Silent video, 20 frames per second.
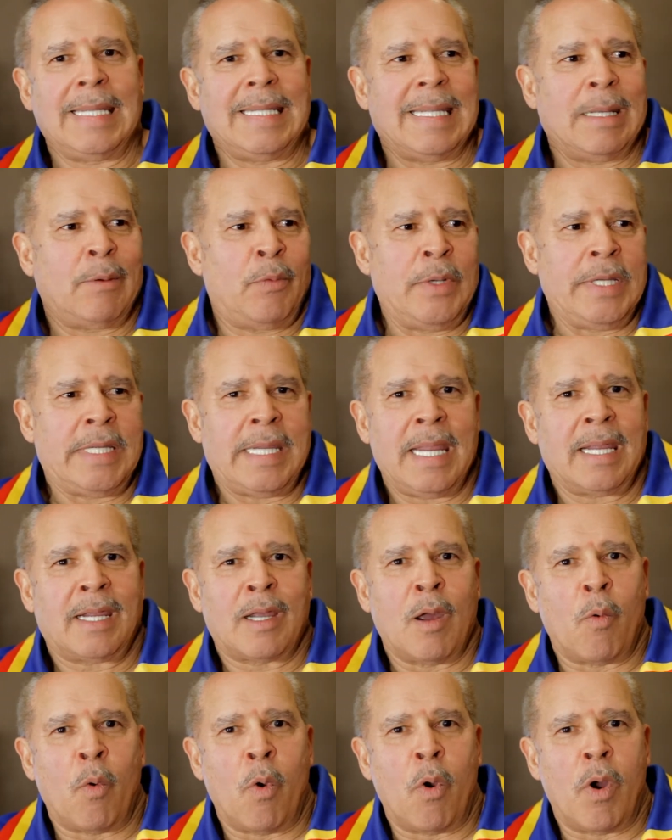we can't
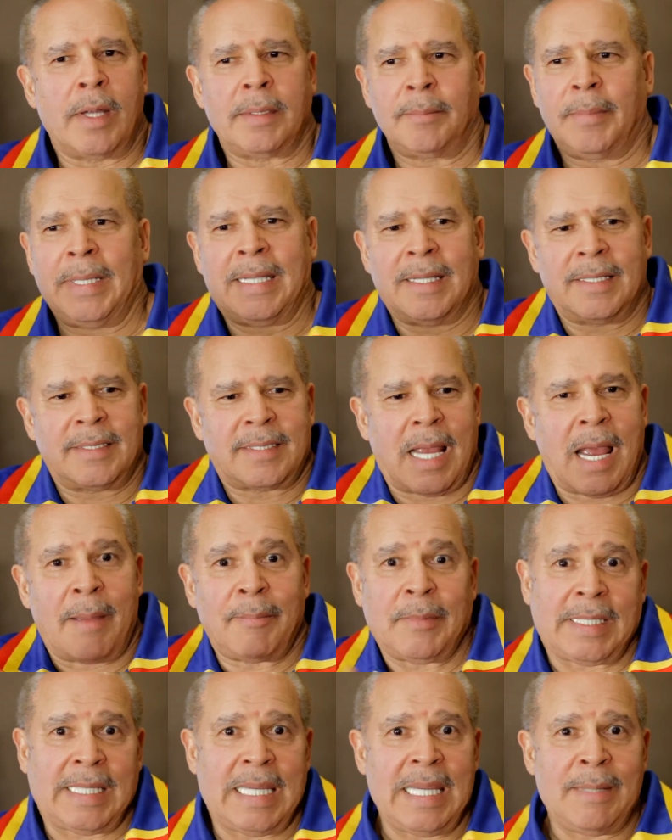go on because I'm
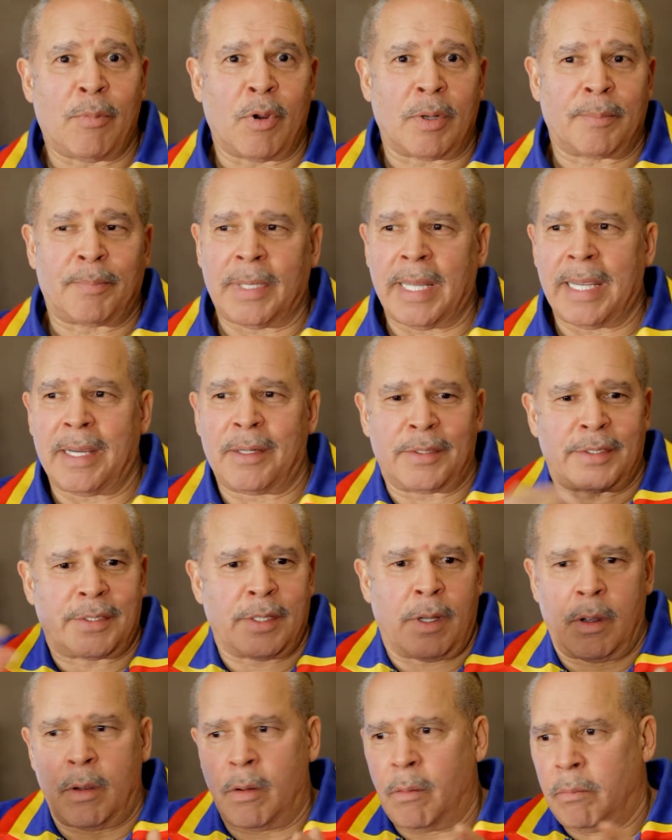the keyboard player,
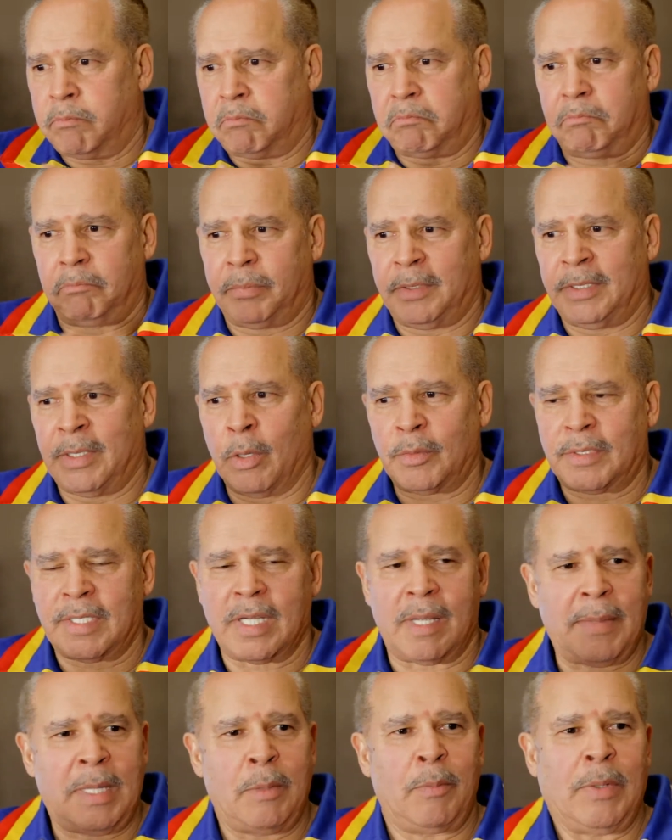so don't
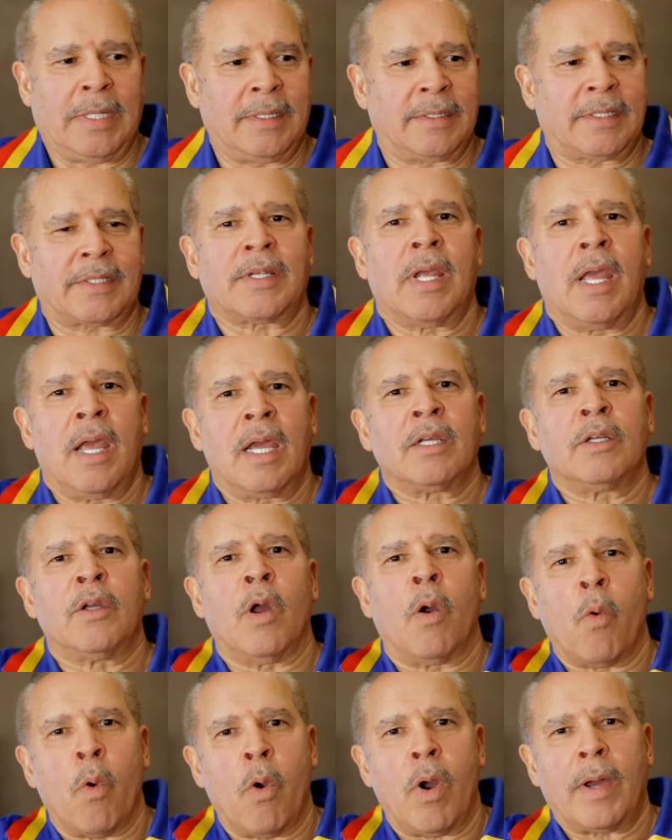tell me we can just
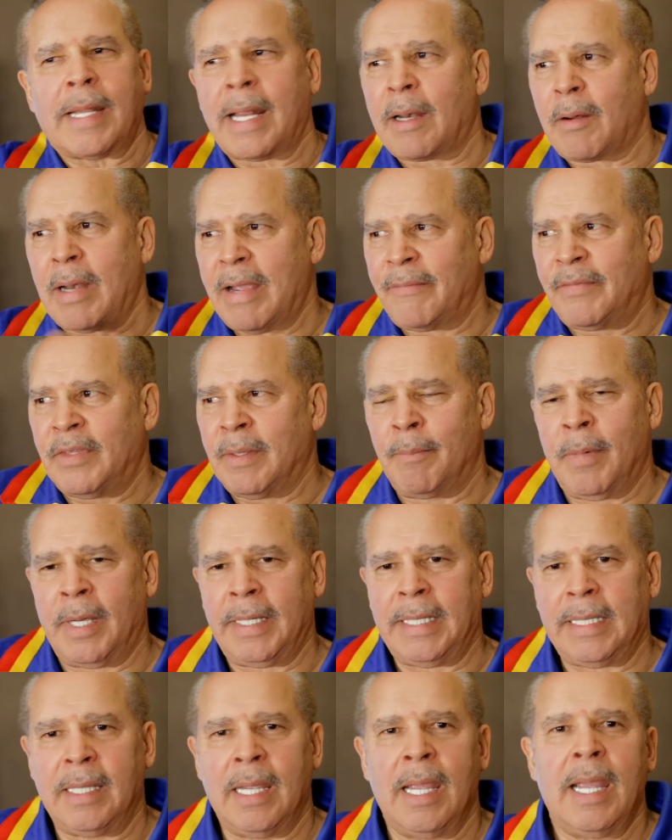go on. I don't have the
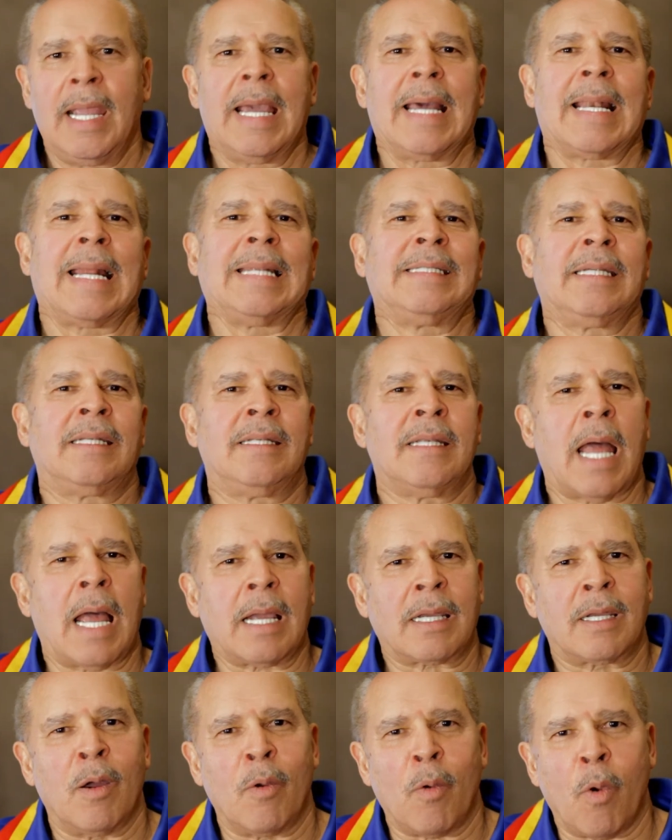money. And I did
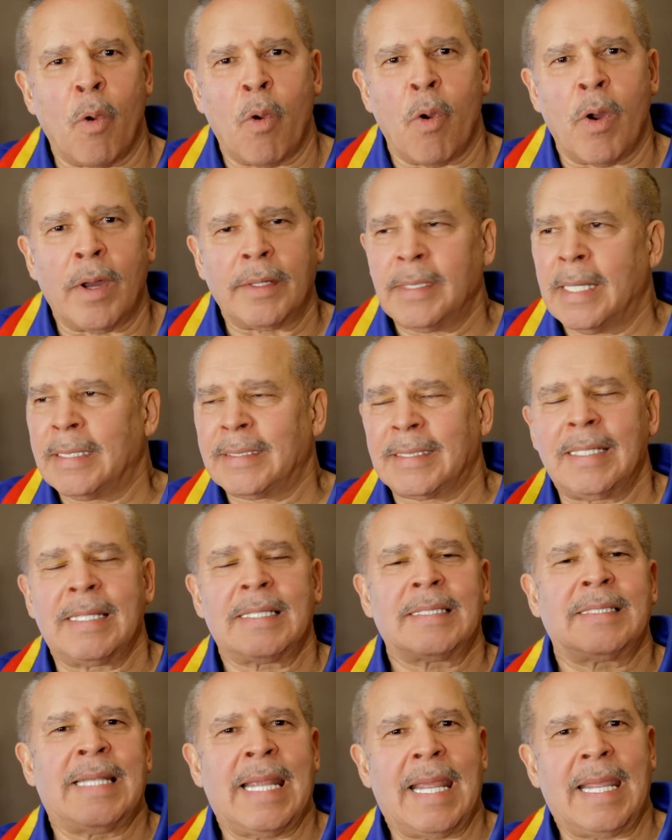not go on, and to
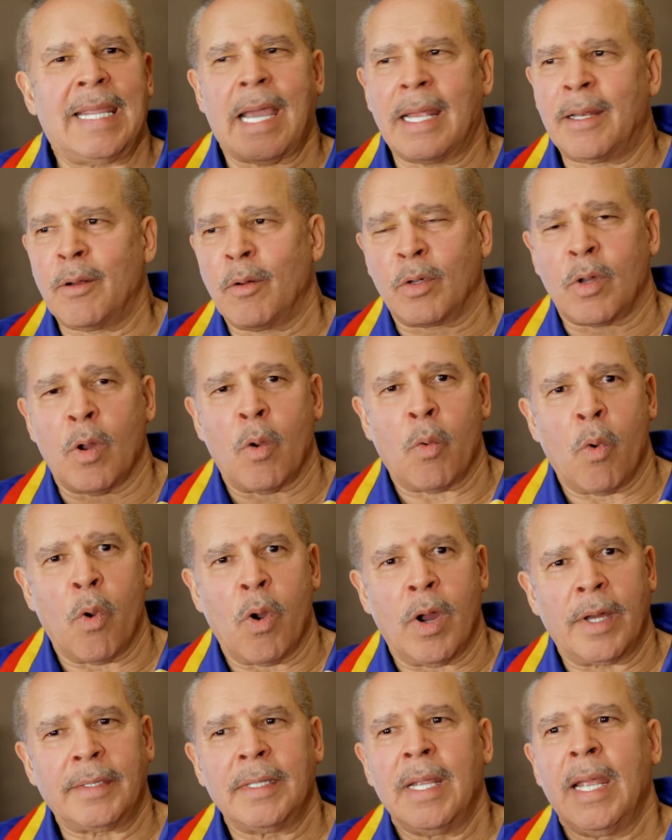this day I don't go
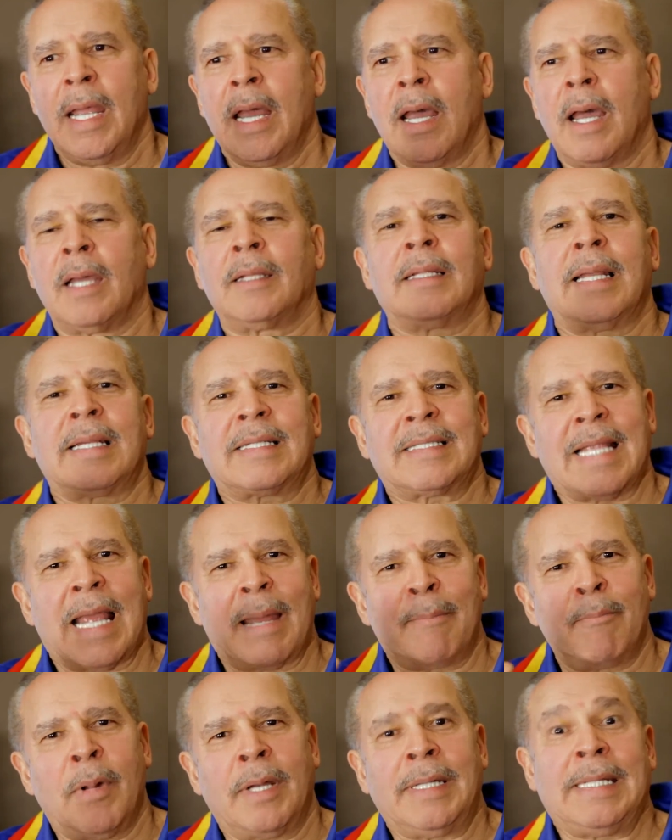on unless
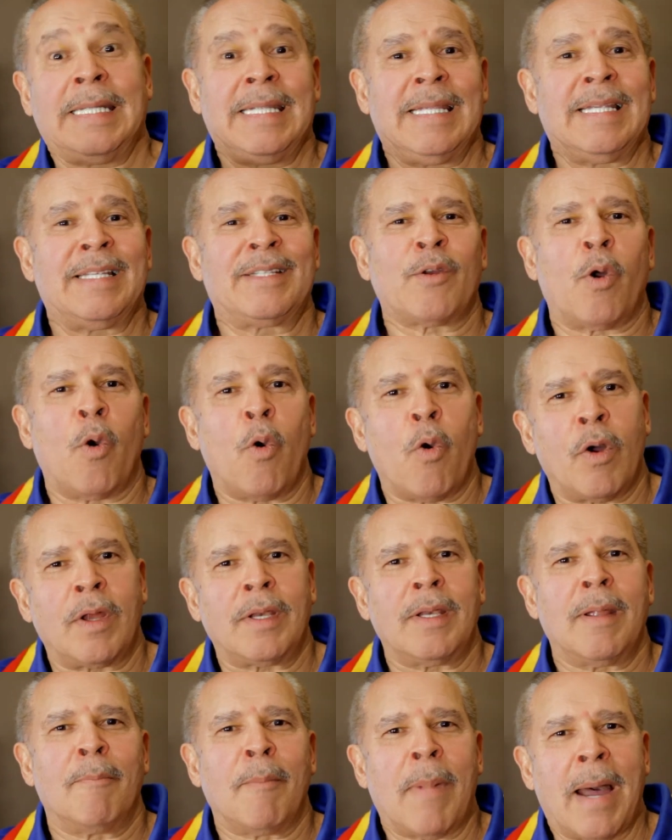that money is
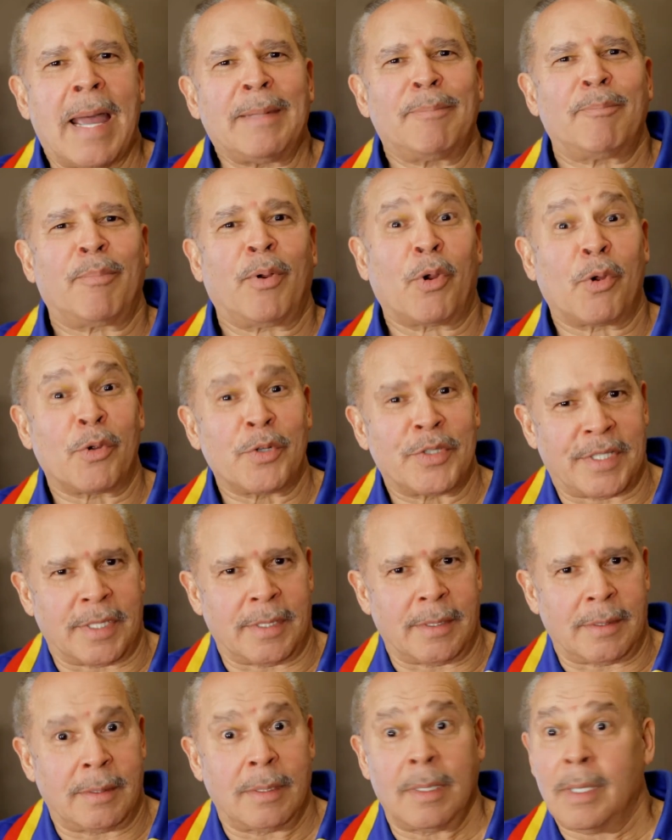on my
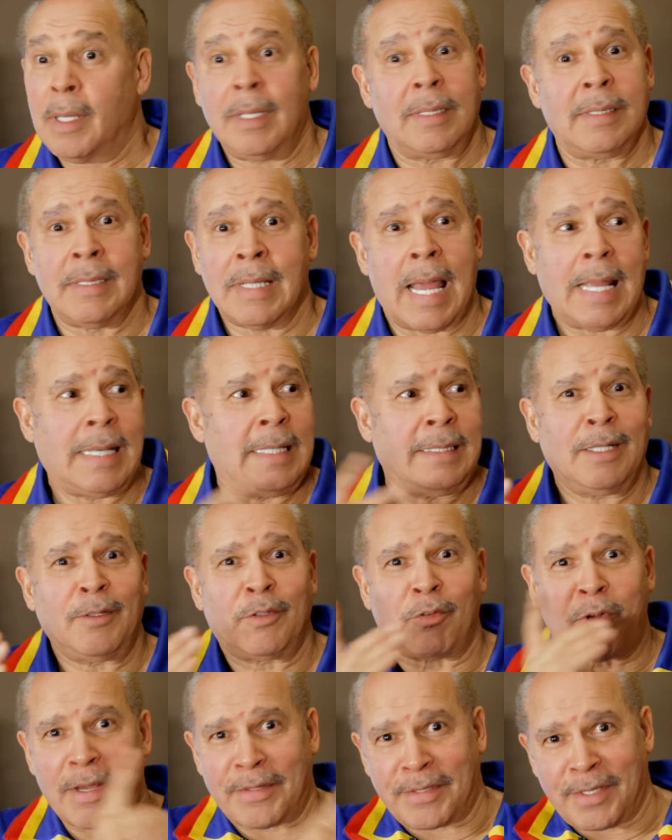person, not in the
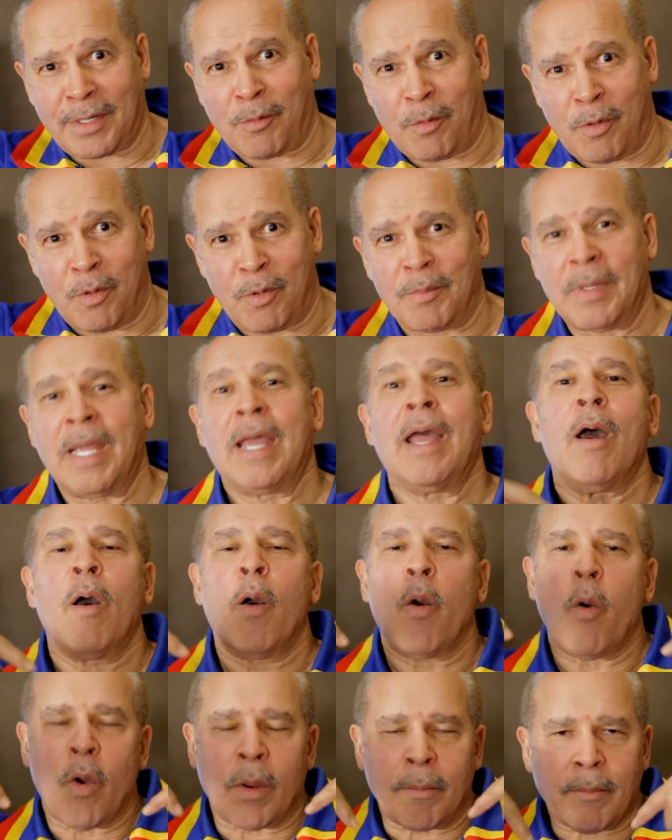dressing room,
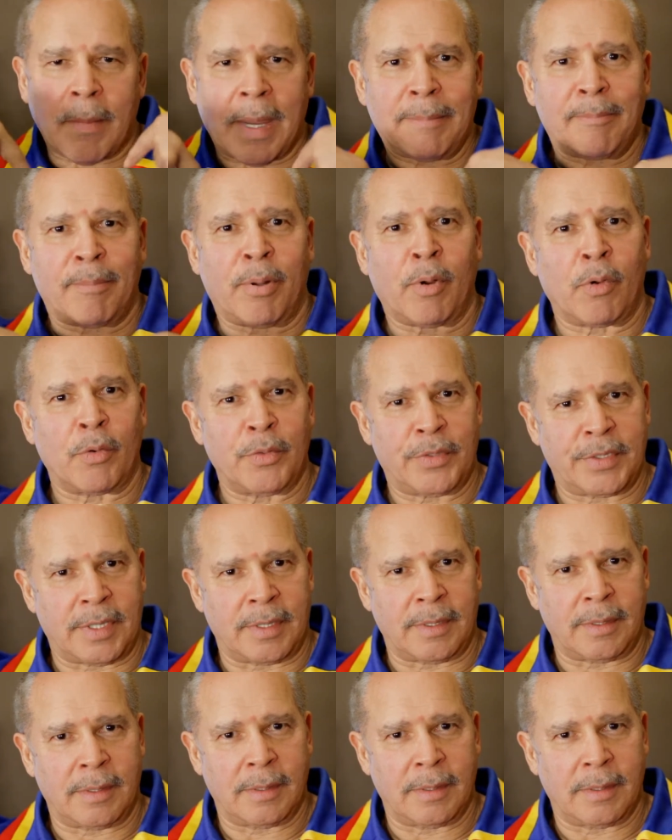on my person,